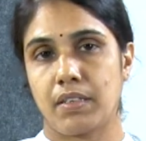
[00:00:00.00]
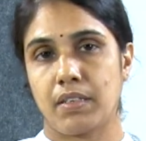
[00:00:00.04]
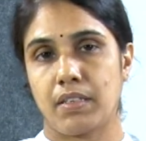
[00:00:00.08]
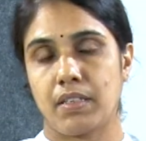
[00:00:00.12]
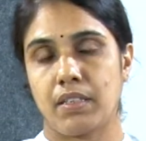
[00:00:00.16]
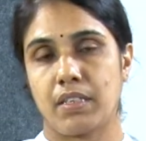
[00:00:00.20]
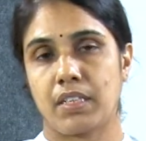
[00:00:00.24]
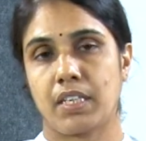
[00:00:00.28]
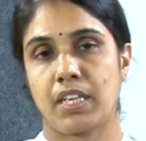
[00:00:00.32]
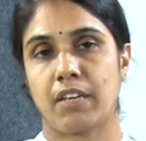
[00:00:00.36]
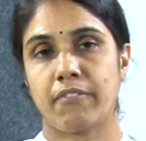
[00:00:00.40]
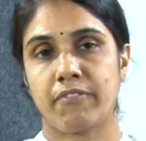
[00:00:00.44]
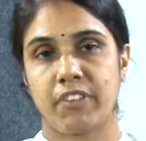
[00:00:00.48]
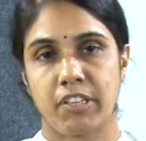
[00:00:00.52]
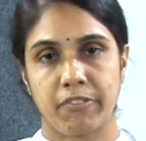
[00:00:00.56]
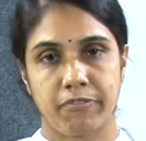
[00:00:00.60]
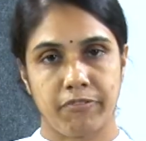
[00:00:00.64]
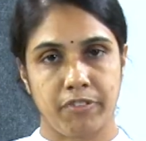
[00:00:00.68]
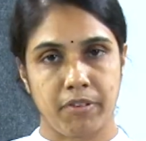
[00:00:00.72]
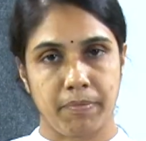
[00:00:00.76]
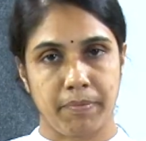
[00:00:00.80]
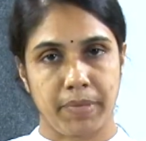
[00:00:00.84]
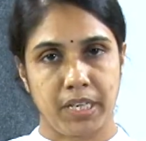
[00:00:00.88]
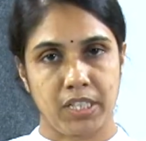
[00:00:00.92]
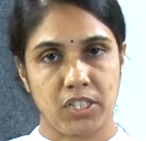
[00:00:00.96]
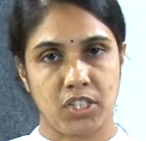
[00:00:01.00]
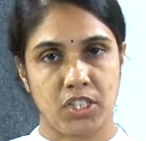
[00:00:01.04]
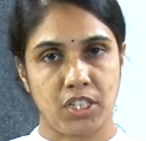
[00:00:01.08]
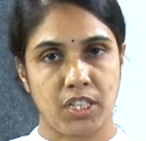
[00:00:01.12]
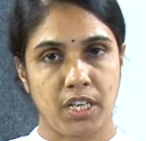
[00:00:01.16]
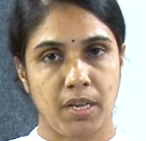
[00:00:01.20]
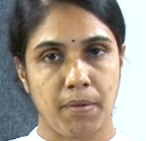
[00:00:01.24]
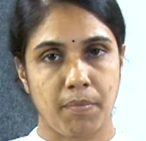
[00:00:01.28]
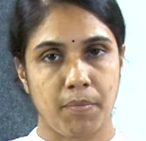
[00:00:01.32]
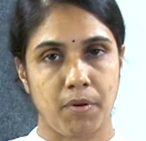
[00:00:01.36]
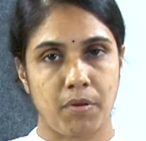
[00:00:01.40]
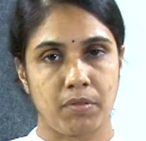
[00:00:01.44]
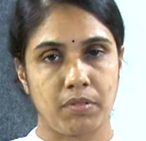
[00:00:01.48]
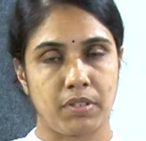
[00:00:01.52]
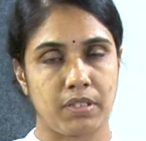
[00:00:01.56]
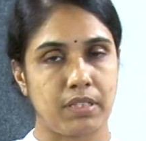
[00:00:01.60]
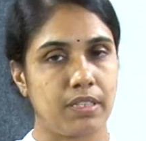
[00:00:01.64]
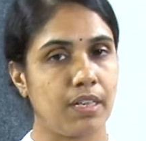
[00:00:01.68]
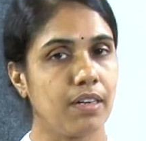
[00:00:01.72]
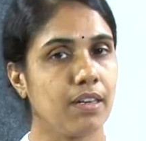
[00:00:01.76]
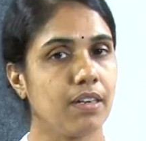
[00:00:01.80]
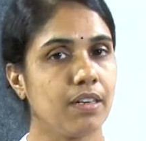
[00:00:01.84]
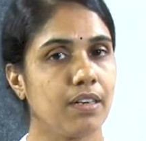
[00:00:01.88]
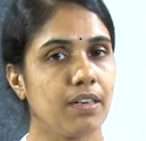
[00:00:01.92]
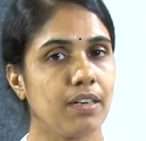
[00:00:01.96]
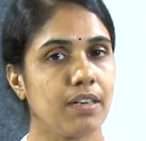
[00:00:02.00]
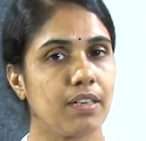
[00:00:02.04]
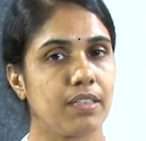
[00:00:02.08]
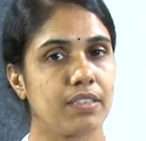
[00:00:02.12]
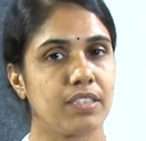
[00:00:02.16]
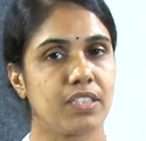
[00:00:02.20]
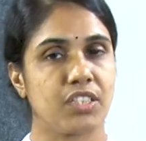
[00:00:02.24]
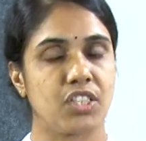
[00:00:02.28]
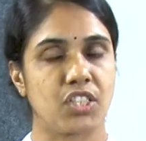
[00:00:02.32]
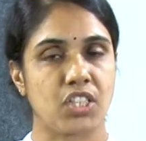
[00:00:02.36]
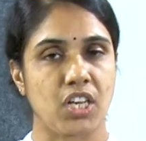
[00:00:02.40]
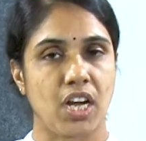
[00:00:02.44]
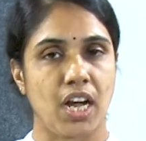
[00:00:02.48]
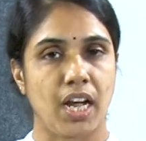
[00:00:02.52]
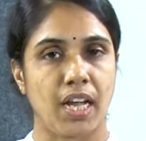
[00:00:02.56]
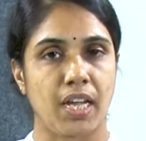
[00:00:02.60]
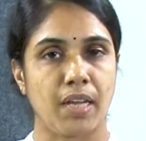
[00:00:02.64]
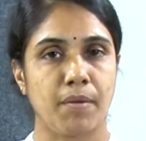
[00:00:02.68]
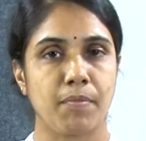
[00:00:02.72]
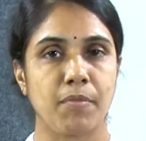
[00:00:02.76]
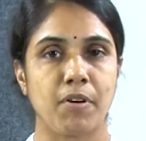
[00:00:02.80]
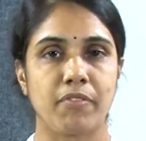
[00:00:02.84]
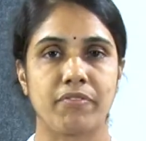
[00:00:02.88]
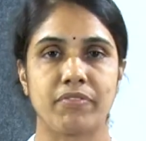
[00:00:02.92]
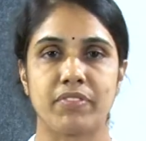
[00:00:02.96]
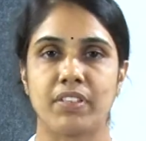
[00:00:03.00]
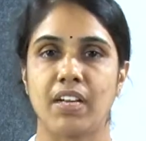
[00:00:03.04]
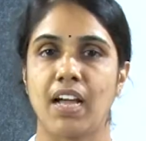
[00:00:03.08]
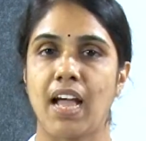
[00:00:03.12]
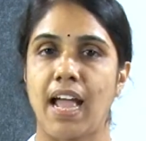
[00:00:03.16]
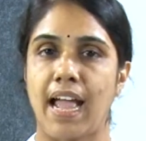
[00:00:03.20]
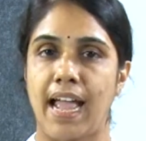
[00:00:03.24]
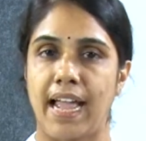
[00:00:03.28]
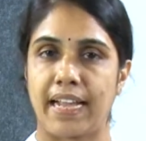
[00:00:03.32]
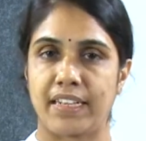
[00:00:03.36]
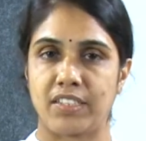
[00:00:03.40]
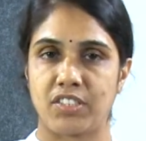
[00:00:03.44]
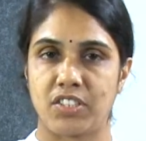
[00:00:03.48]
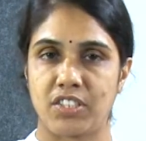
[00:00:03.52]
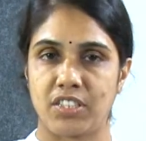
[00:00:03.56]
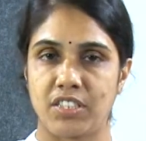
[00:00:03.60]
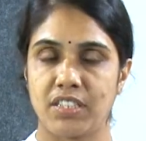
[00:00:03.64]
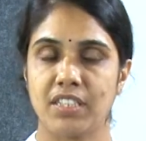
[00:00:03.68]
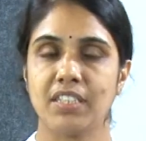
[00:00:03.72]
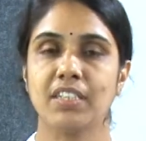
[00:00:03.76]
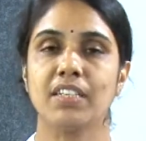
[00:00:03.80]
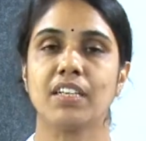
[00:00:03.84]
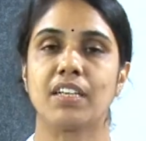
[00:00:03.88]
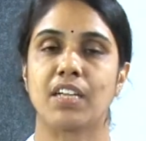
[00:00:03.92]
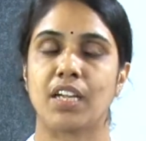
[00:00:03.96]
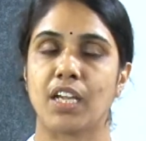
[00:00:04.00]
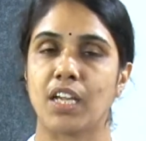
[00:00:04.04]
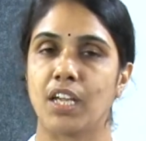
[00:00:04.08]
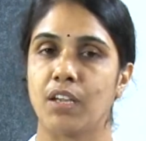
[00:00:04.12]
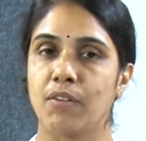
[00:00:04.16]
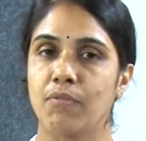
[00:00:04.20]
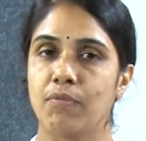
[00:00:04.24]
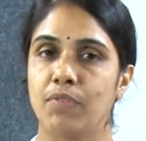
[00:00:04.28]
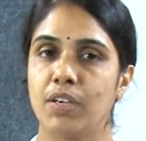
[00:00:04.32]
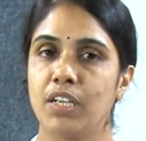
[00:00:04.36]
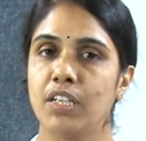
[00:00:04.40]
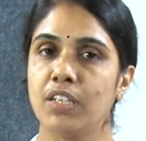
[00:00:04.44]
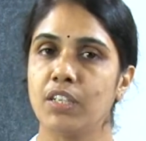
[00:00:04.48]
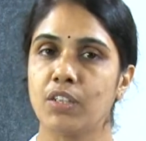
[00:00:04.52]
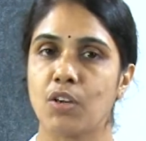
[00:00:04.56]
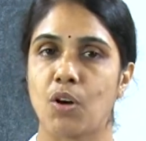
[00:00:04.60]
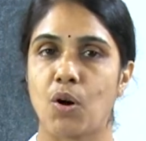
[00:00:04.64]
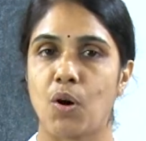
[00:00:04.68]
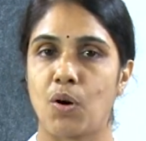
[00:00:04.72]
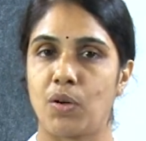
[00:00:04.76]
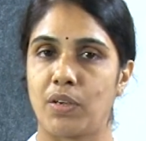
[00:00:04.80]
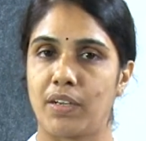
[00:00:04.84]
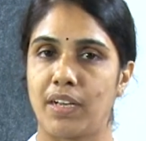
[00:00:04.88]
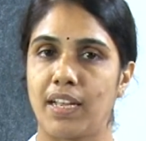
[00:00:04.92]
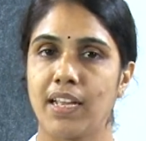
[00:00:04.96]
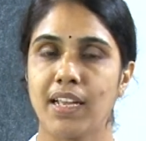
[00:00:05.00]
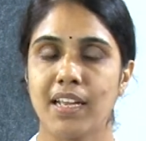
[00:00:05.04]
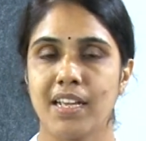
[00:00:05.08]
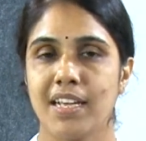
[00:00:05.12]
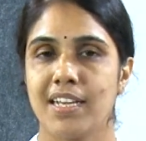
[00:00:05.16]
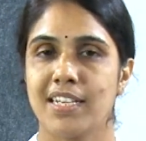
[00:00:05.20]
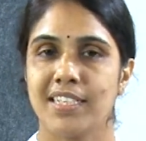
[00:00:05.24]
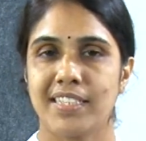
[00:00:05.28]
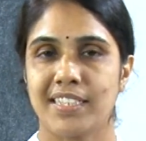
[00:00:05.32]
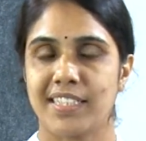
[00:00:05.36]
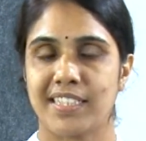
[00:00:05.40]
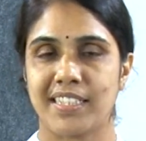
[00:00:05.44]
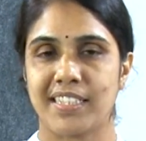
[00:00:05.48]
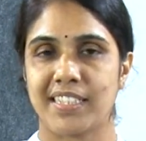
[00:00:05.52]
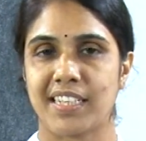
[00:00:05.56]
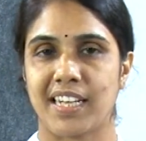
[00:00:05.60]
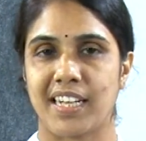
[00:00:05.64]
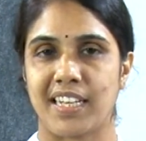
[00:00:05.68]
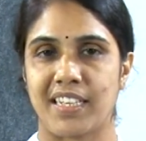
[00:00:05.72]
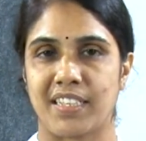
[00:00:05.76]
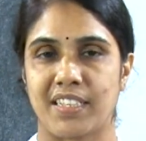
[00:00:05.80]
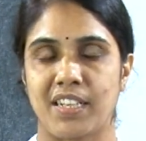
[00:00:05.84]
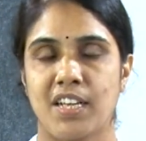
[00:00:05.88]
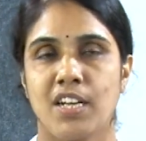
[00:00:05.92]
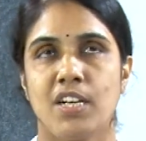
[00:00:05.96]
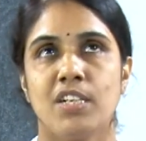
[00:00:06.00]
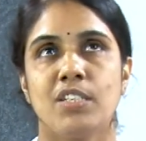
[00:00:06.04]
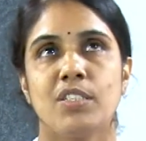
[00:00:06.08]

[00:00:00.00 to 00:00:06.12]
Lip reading: give information about the time of the action, event or a state.